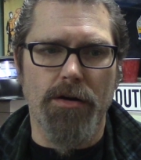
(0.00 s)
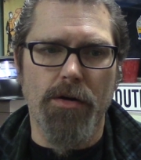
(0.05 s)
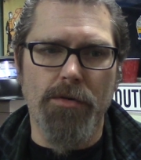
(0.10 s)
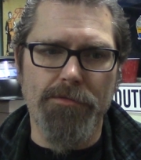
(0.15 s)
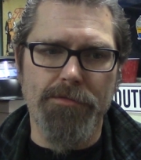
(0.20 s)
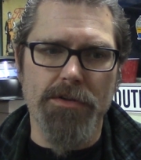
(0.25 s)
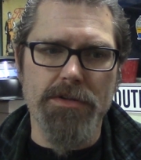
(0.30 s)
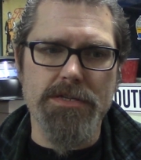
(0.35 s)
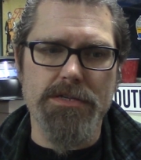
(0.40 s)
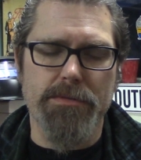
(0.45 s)

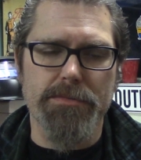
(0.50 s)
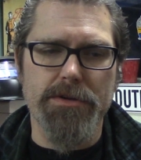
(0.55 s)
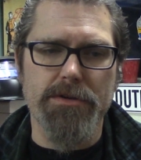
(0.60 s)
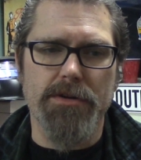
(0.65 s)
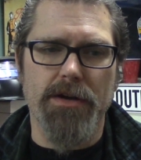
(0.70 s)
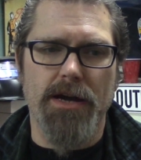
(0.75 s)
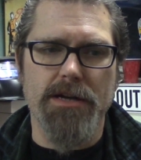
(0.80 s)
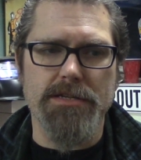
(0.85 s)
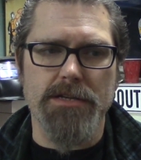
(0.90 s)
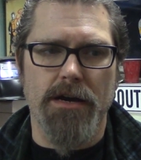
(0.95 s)
Hopefully some of you
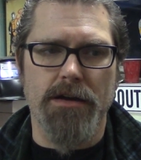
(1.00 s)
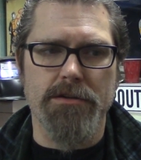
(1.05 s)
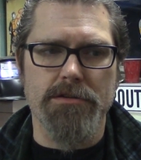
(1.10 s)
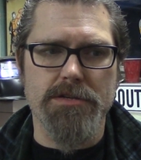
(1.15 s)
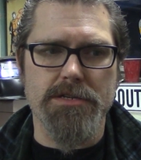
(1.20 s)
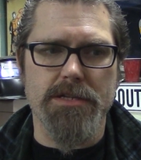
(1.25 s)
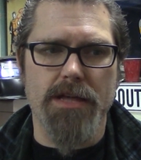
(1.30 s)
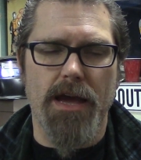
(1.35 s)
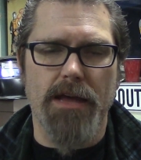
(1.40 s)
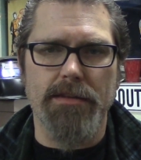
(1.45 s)
guys
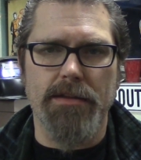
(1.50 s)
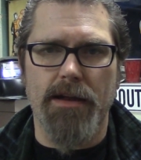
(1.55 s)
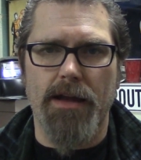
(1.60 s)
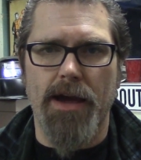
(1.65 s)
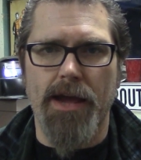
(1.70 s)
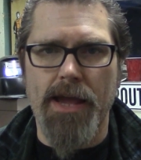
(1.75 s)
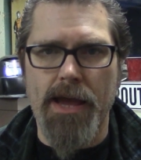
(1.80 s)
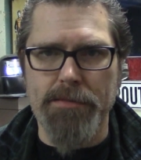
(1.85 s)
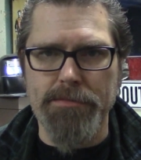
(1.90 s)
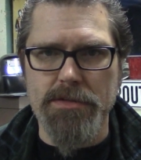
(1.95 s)
understand that
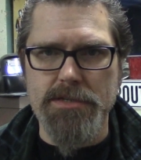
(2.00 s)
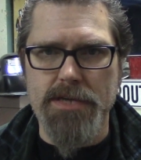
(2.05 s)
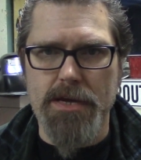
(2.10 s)
I am the